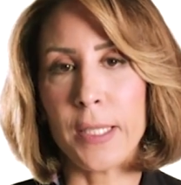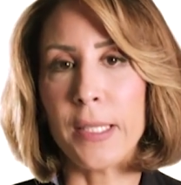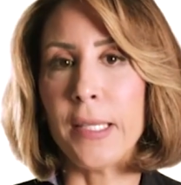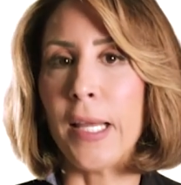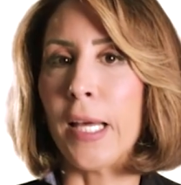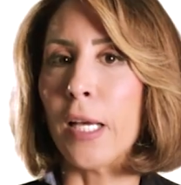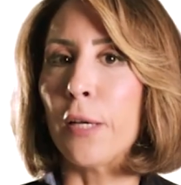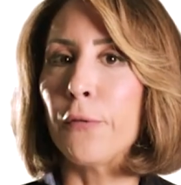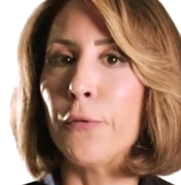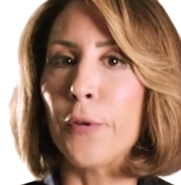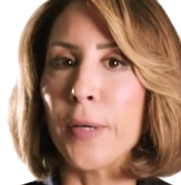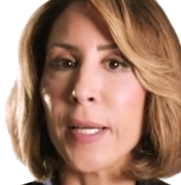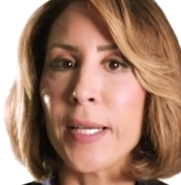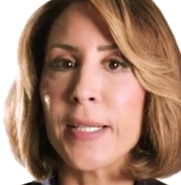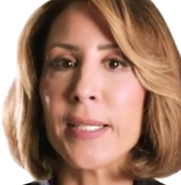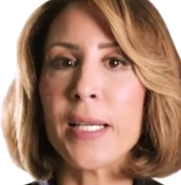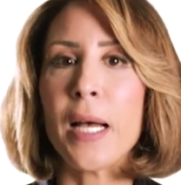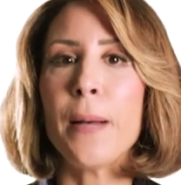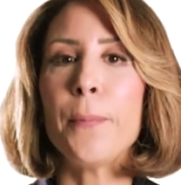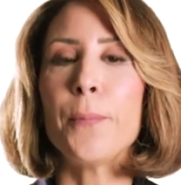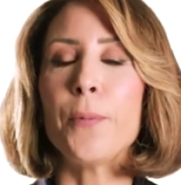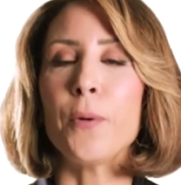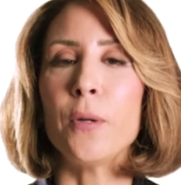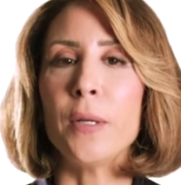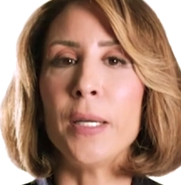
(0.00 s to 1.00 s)
like for
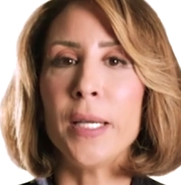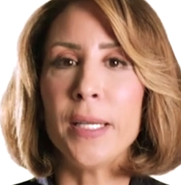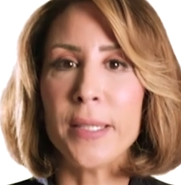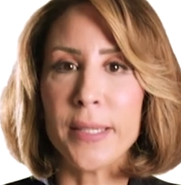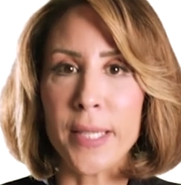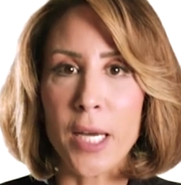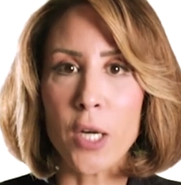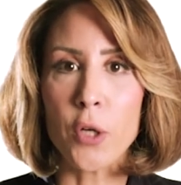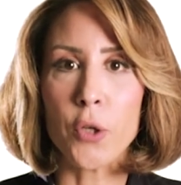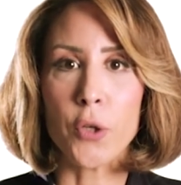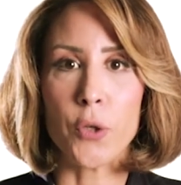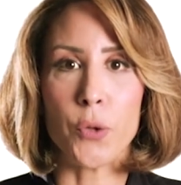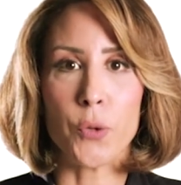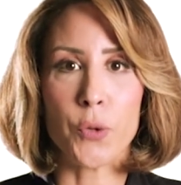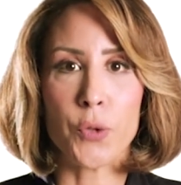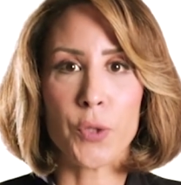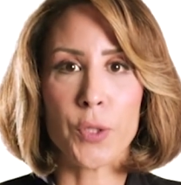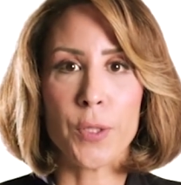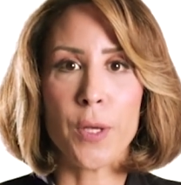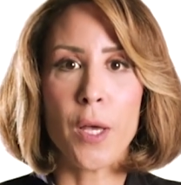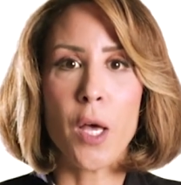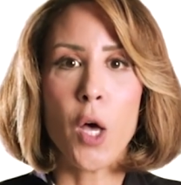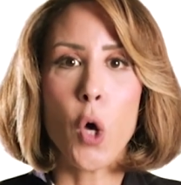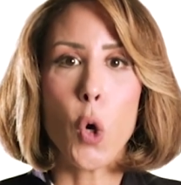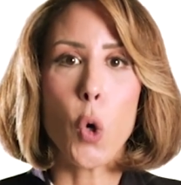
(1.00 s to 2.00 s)
example telcos
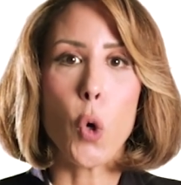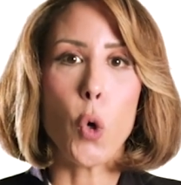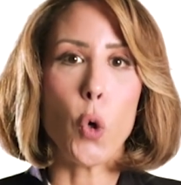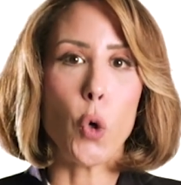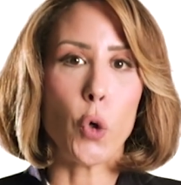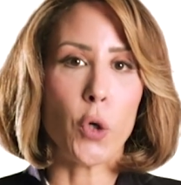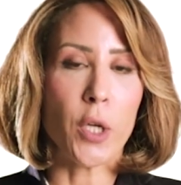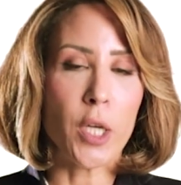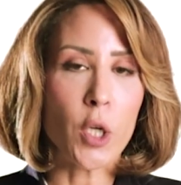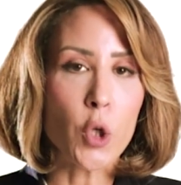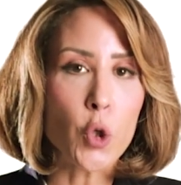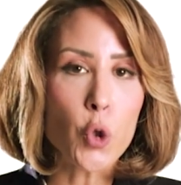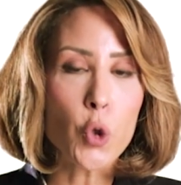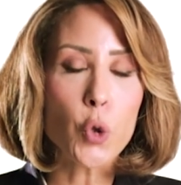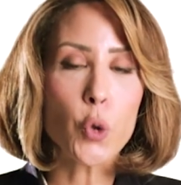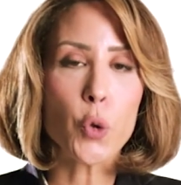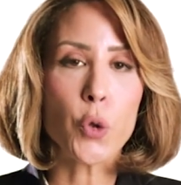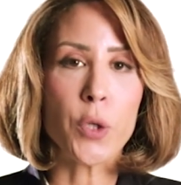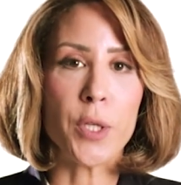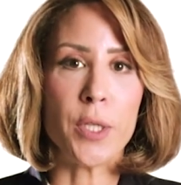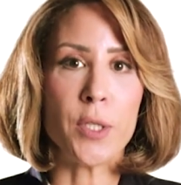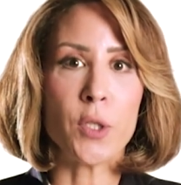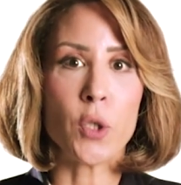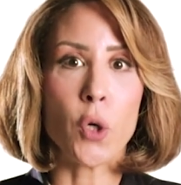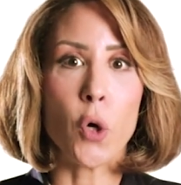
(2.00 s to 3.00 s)
or
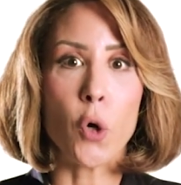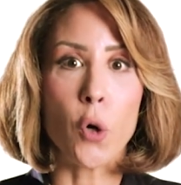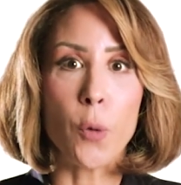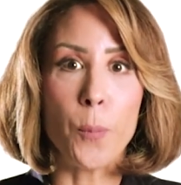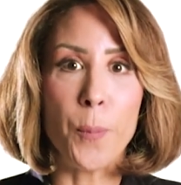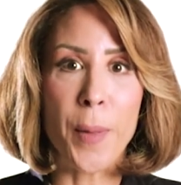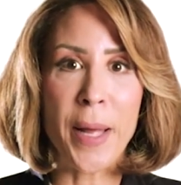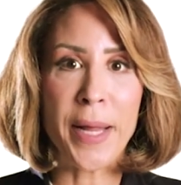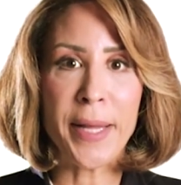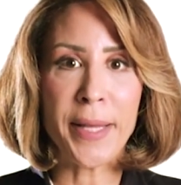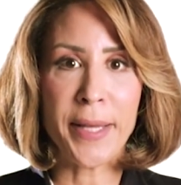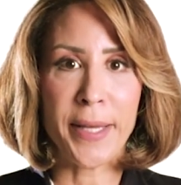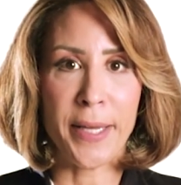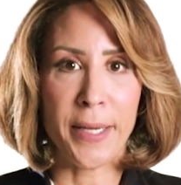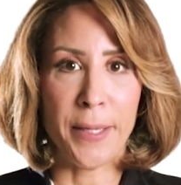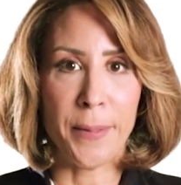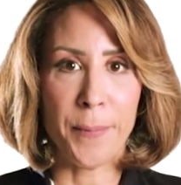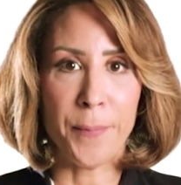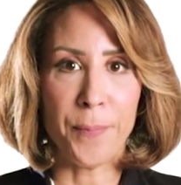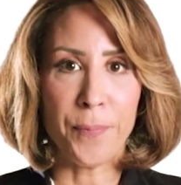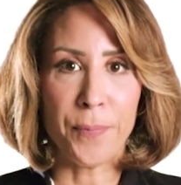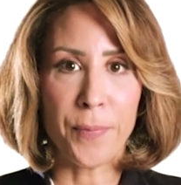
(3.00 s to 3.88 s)
insurance or banking,